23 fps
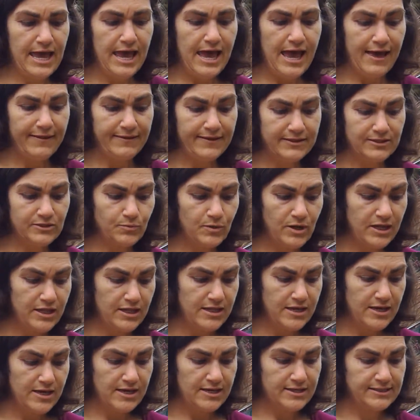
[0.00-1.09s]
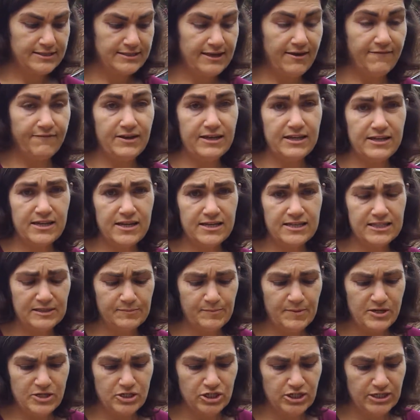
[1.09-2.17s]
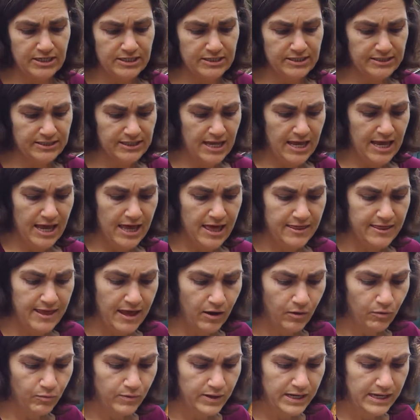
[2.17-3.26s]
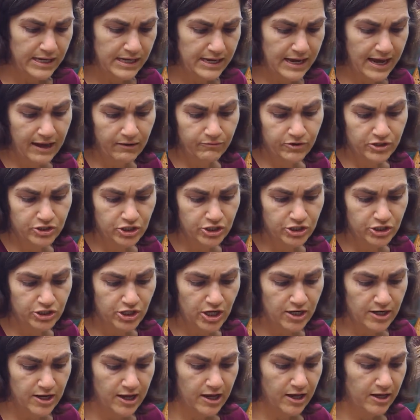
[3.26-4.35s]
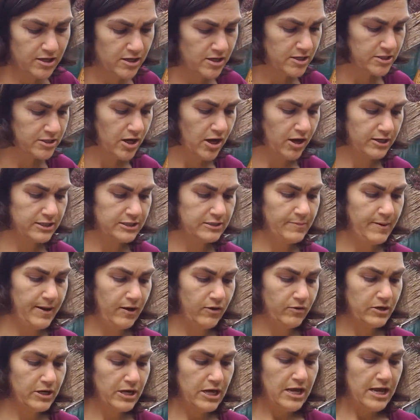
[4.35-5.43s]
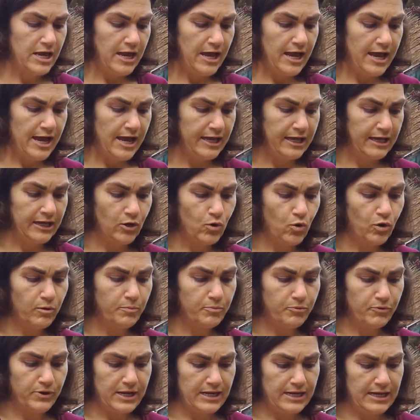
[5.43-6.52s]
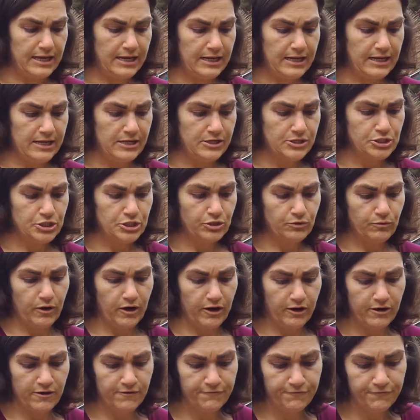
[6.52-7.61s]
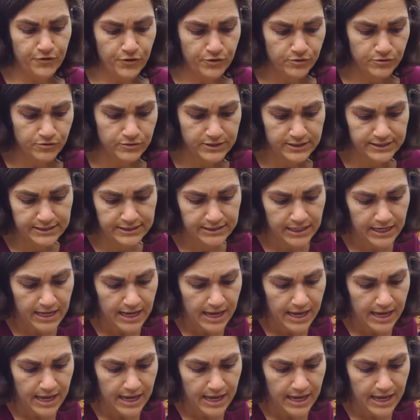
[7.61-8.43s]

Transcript: And that's one of the 7 species that we at Rosh Hashanah talked about incorporating into our foods